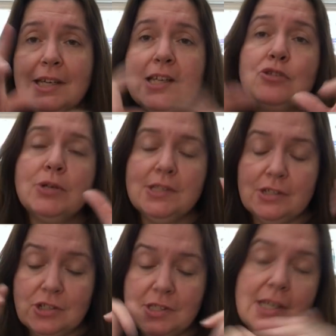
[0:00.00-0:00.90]
kitty treats,
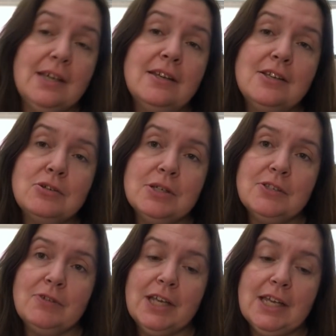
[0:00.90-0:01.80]
I should say. Kitty
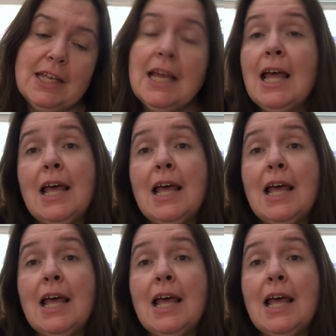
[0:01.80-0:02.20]
treats for kitty.